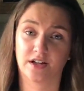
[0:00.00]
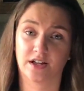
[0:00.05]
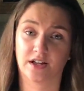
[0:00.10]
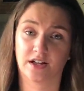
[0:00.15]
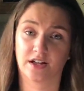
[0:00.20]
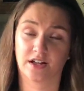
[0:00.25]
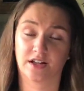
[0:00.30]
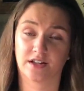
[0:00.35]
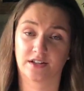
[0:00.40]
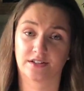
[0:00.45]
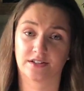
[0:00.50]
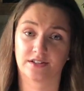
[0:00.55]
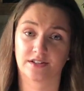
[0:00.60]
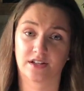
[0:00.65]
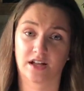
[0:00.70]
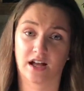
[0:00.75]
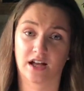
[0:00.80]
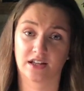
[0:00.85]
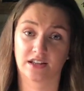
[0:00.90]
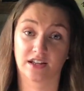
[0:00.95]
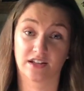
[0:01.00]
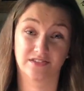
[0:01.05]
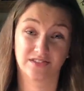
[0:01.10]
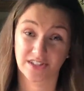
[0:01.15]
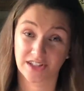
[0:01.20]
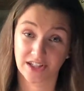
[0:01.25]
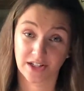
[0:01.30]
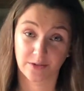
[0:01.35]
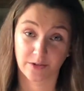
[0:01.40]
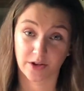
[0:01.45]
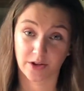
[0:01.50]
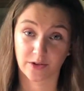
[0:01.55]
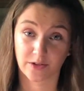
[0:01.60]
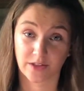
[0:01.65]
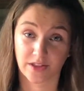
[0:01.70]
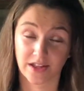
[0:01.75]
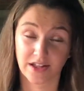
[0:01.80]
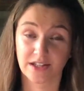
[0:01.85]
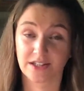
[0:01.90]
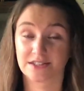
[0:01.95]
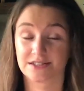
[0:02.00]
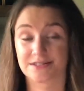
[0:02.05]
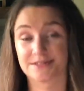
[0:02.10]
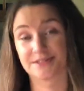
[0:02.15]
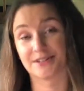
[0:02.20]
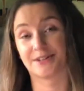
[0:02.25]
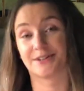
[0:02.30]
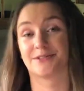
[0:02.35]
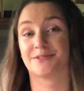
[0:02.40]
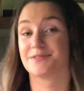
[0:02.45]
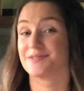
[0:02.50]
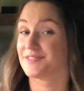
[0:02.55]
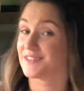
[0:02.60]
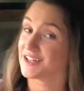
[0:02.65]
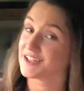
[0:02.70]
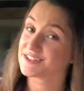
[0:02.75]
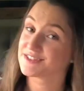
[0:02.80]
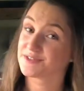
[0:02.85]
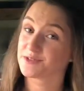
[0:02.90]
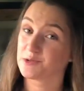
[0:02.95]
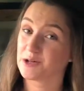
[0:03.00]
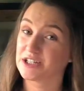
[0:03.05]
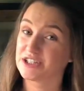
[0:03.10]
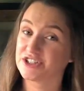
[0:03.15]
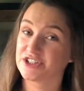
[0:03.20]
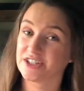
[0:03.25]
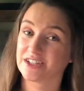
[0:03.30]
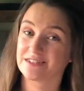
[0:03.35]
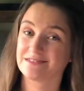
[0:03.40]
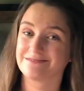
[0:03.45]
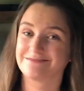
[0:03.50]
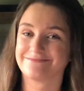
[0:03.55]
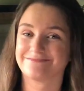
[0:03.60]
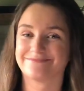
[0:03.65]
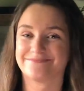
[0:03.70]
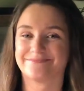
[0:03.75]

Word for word: and I'd love to hear what you think. So thanks for watching.